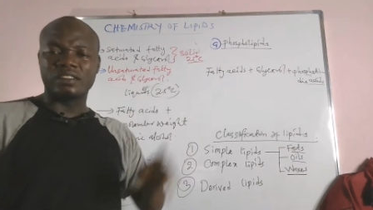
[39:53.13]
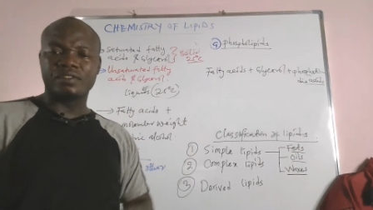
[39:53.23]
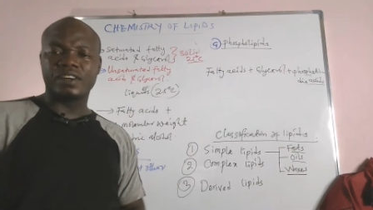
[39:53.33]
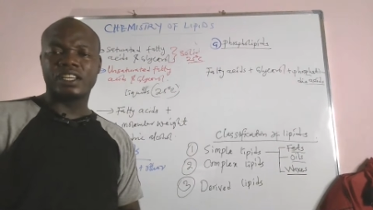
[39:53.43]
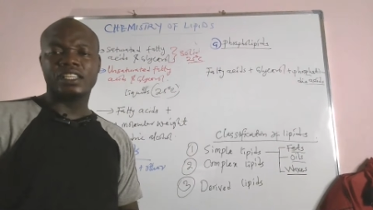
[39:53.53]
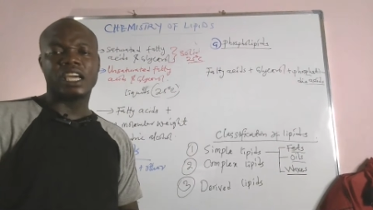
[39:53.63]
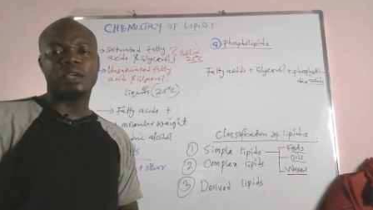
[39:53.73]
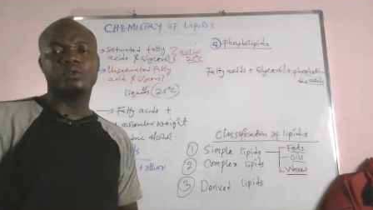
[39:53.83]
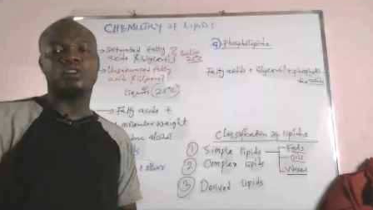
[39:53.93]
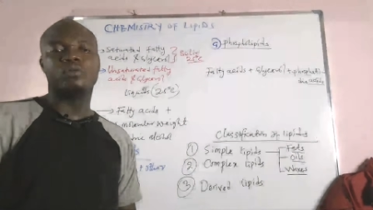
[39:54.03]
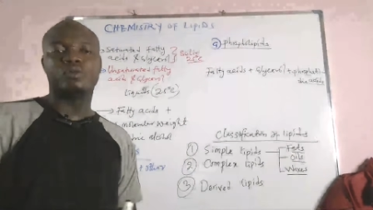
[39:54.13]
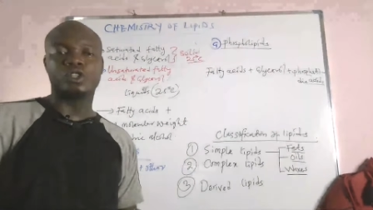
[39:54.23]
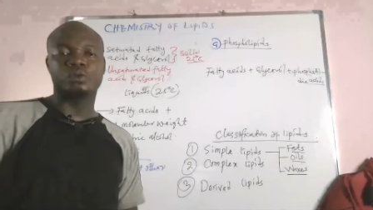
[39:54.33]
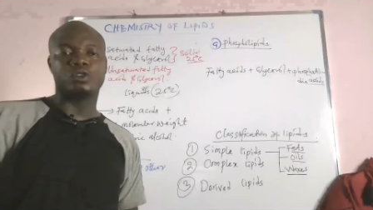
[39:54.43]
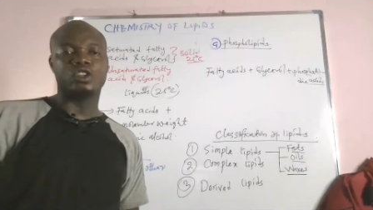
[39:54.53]
Different types of
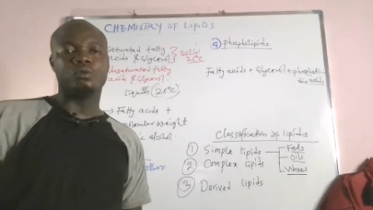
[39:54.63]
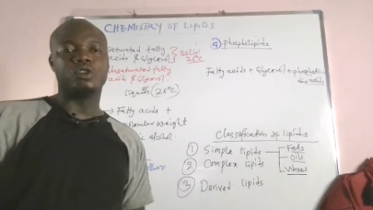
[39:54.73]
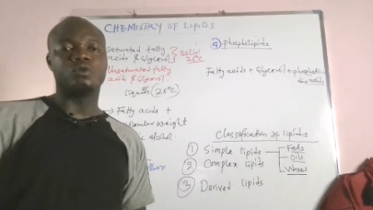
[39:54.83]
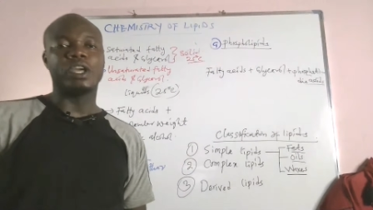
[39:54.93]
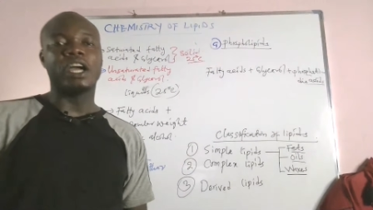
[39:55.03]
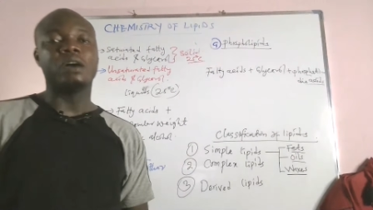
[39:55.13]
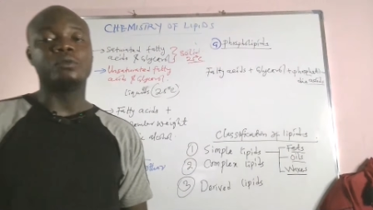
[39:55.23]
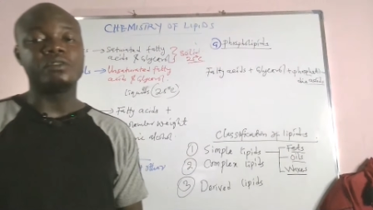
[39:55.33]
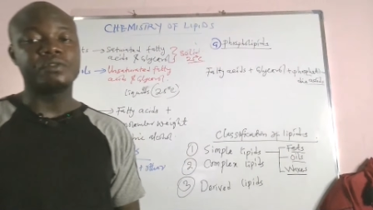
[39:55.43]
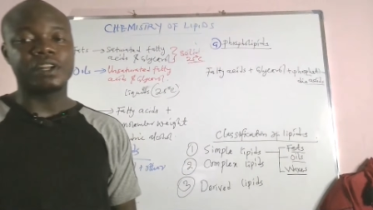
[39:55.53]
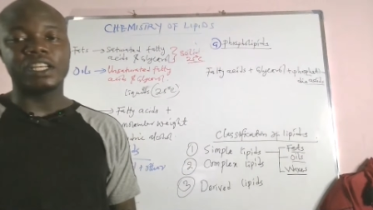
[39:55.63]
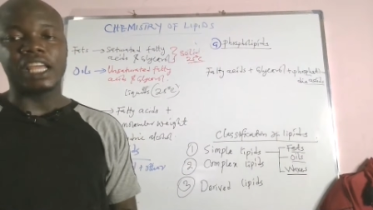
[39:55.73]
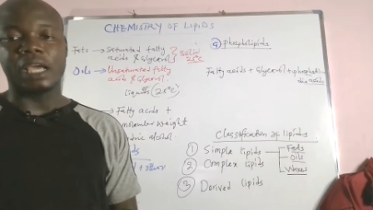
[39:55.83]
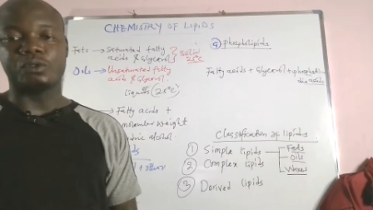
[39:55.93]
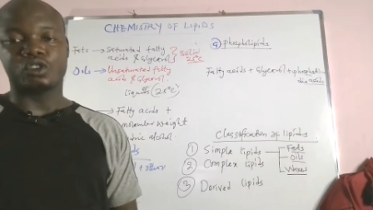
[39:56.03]
phospholipids. We have
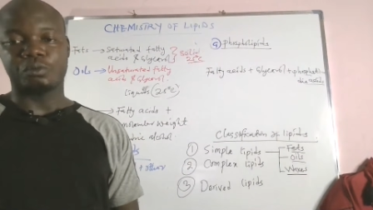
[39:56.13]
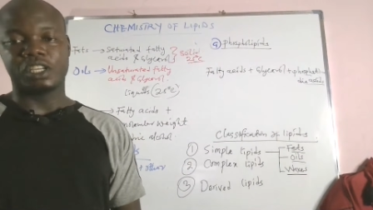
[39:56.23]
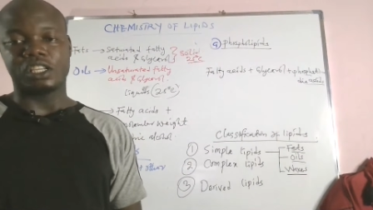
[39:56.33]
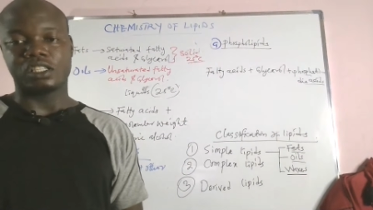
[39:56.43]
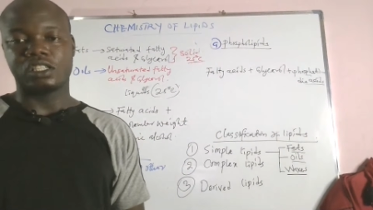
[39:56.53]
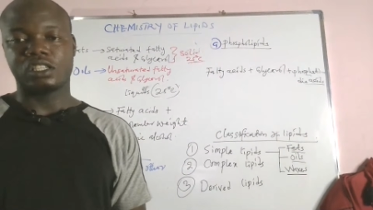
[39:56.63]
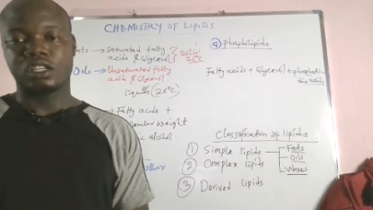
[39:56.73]
different types of it.